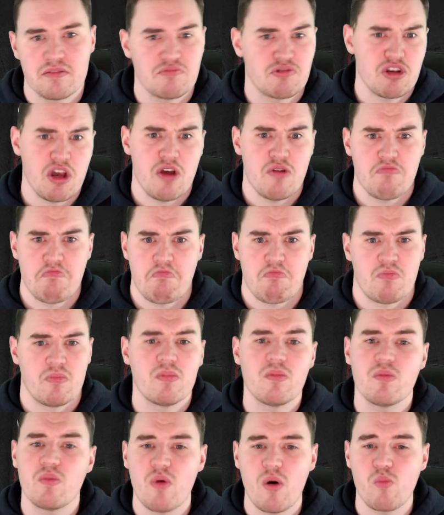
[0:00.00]
So
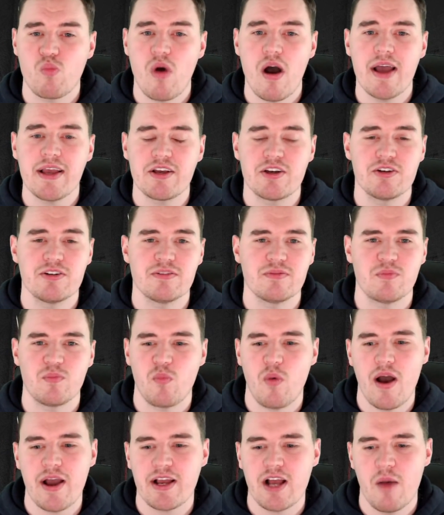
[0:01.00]
why
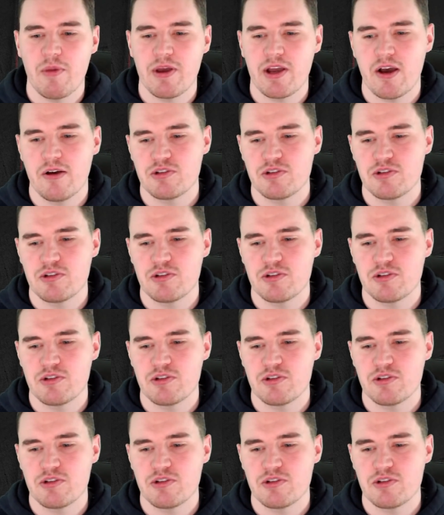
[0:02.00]
can't we go